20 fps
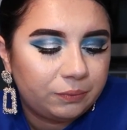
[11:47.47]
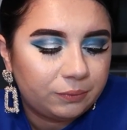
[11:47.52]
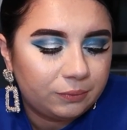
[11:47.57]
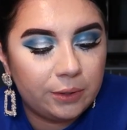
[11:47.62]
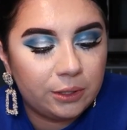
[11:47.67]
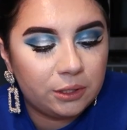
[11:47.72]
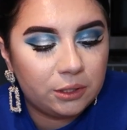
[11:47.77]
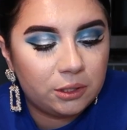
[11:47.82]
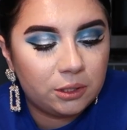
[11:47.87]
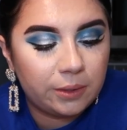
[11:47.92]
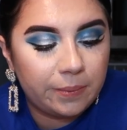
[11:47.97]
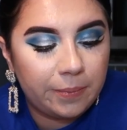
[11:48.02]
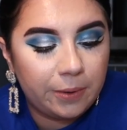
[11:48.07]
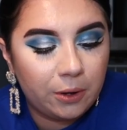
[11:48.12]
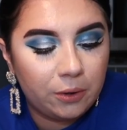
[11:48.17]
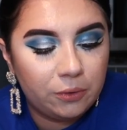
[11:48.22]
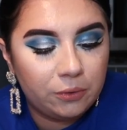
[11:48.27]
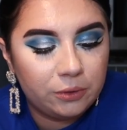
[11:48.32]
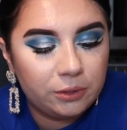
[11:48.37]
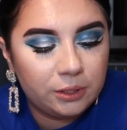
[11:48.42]
I was
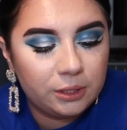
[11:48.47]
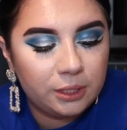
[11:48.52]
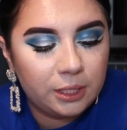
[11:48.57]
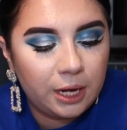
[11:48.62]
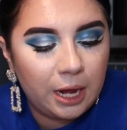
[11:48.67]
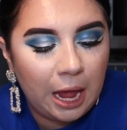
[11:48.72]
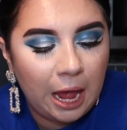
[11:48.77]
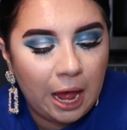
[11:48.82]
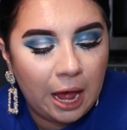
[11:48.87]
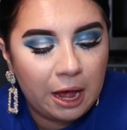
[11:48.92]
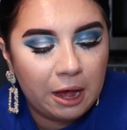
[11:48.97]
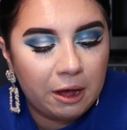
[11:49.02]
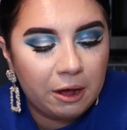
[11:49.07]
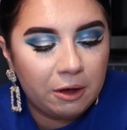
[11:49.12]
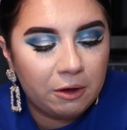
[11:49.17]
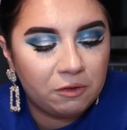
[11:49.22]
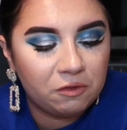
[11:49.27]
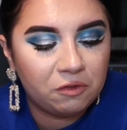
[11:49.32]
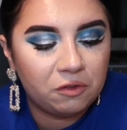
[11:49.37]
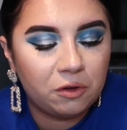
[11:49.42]
supposed to
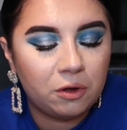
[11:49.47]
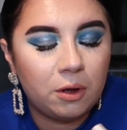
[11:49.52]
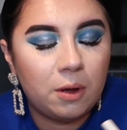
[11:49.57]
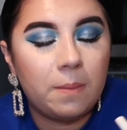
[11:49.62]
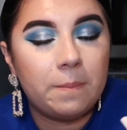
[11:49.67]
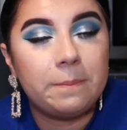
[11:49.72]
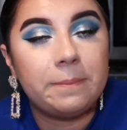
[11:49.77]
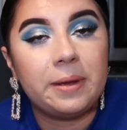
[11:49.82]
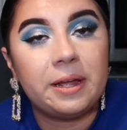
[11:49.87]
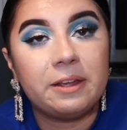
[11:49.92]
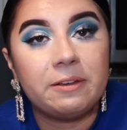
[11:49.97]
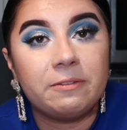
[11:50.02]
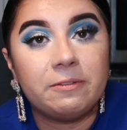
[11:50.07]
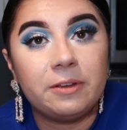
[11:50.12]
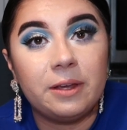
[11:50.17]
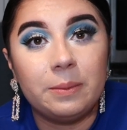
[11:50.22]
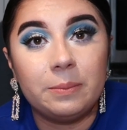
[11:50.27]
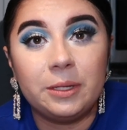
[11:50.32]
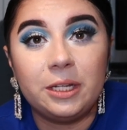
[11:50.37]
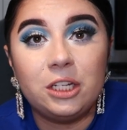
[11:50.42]
have my
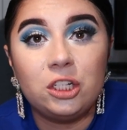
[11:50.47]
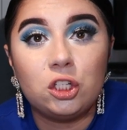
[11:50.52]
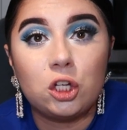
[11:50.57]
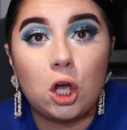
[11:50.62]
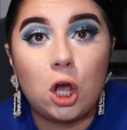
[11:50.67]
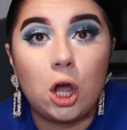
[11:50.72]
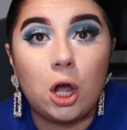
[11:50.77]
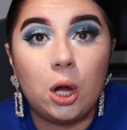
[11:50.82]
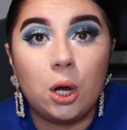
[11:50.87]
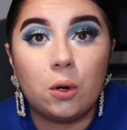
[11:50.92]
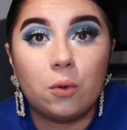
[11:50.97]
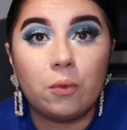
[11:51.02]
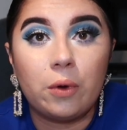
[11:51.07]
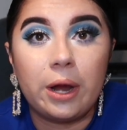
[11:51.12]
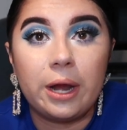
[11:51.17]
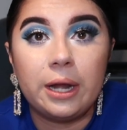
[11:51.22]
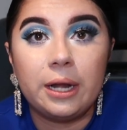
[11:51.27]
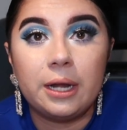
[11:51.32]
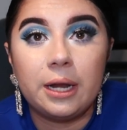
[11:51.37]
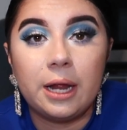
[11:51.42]
family dog
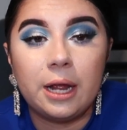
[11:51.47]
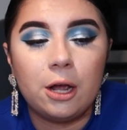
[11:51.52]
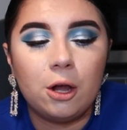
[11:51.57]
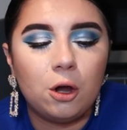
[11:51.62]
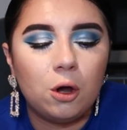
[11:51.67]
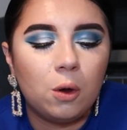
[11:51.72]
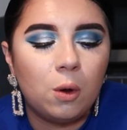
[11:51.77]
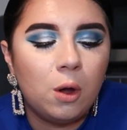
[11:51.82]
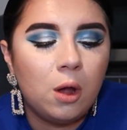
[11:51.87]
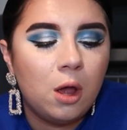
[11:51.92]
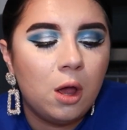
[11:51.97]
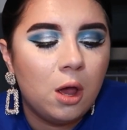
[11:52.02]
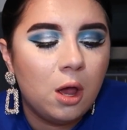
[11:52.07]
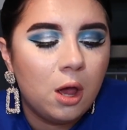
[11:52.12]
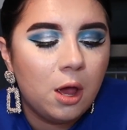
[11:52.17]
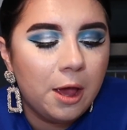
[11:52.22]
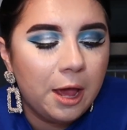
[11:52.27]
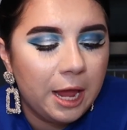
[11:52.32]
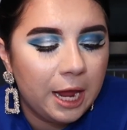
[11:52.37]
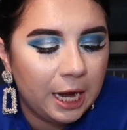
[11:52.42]
right now.
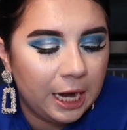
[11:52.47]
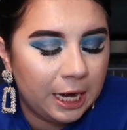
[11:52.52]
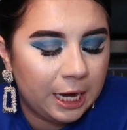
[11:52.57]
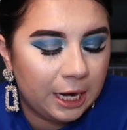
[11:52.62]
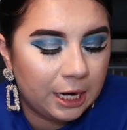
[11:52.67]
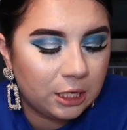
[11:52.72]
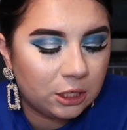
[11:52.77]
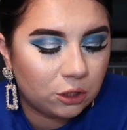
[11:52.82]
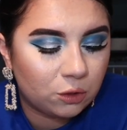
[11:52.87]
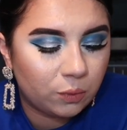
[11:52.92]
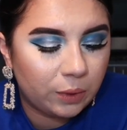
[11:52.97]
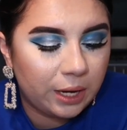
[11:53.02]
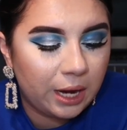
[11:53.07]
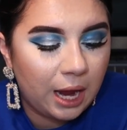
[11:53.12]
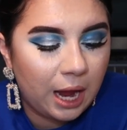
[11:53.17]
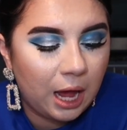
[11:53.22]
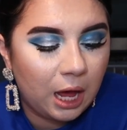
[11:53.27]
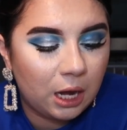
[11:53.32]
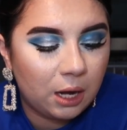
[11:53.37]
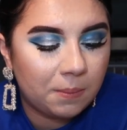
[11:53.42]
We
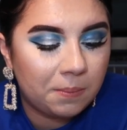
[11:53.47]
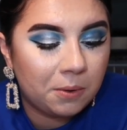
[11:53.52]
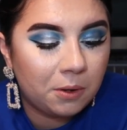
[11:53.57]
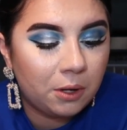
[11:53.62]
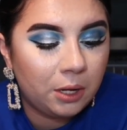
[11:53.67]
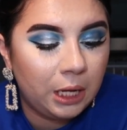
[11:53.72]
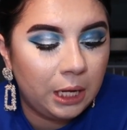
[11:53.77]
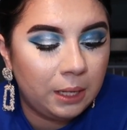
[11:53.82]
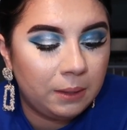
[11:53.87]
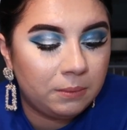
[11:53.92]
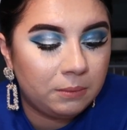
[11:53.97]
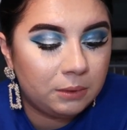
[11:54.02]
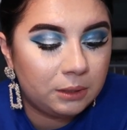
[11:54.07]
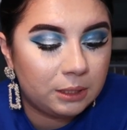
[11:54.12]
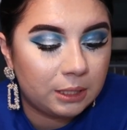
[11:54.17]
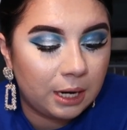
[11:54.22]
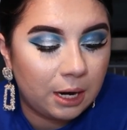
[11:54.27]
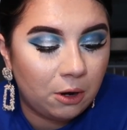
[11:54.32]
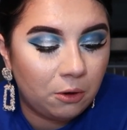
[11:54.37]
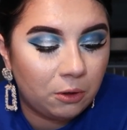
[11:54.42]
had to put him
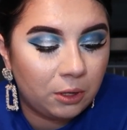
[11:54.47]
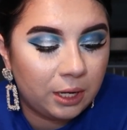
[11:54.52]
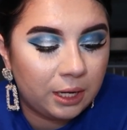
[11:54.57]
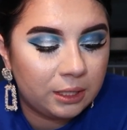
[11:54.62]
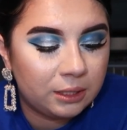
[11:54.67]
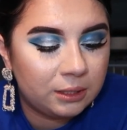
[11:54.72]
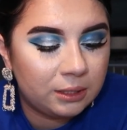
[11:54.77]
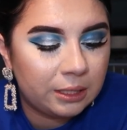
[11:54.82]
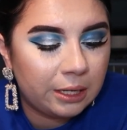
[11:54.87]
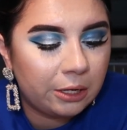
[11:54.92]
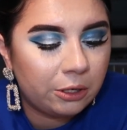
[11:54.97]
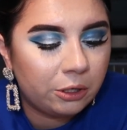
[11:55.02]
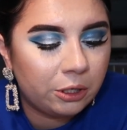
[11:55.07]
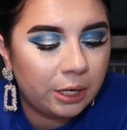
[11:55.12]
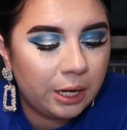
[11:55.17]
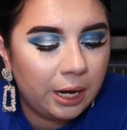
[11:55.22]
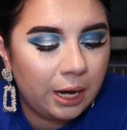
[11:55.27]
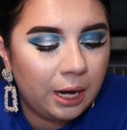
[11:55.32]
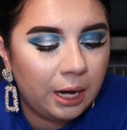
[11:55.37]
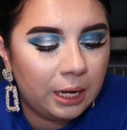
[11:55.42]
down last
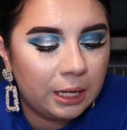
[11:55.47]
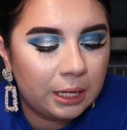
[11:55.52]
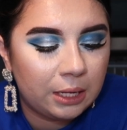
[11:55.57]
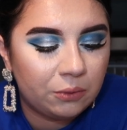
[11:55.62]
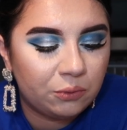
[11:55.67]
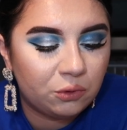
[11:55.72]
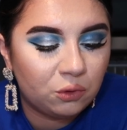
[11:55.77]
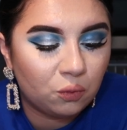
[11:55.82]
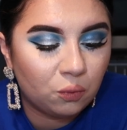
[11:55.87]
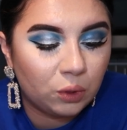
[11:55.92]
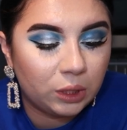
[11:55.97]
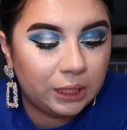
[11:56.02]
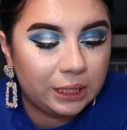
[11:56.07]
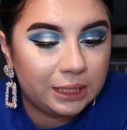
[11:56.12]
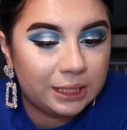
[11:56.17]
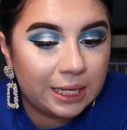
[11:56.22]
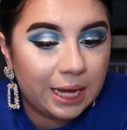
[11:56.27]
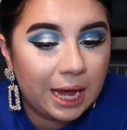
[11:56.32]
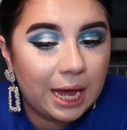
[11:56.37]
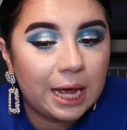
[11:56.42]
Saturday, and that was really
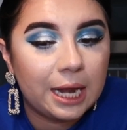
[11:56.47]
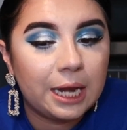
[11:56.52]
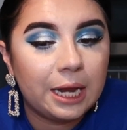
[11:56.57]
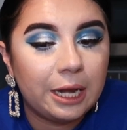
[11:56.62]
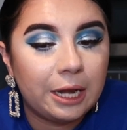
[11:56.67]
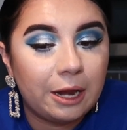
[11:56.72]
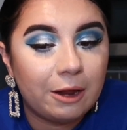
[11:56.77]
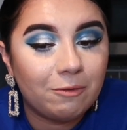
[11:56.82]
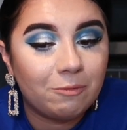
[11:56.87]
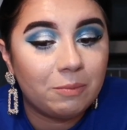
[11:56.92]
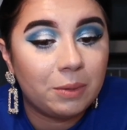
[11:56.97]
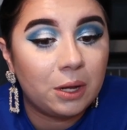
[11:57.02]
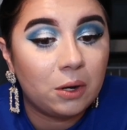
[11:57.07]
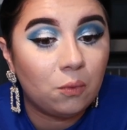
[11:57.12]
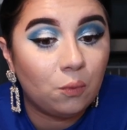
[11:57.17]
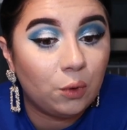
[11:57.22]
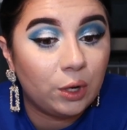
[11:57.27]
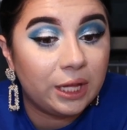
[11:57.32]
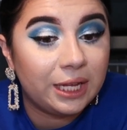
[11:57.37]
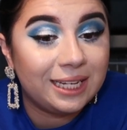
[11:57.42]
sad, and I've
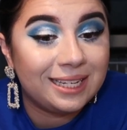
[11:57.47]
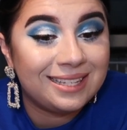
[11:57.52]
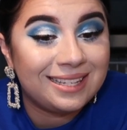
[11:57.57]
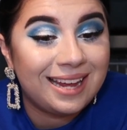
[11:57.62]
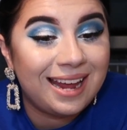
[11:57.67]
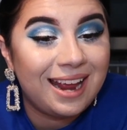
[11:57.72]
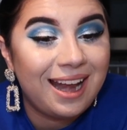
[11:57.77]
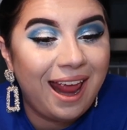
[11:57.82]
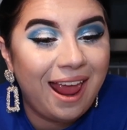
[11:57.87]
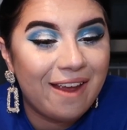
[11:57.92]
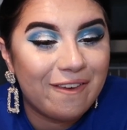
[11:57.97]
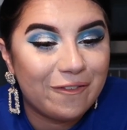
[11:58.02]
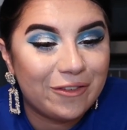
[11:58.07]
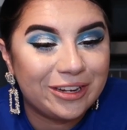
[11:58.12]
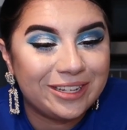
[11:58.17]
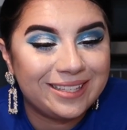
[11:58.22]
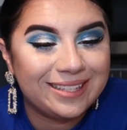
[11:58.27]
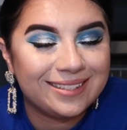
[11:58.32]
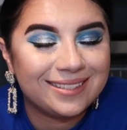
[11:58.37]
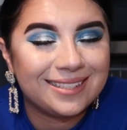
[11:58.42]
been really sad
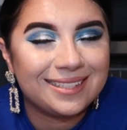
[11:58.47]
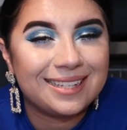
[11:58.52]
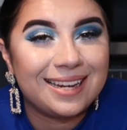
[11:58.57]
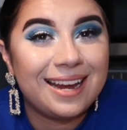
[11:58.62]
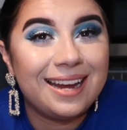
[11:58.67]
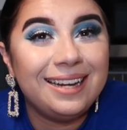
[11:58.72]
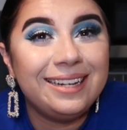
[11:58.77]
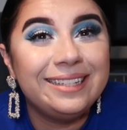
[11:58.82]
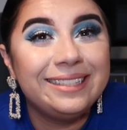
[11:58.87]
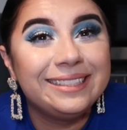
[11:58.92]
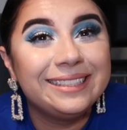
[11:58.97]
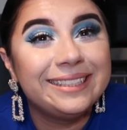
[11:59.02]
every single day.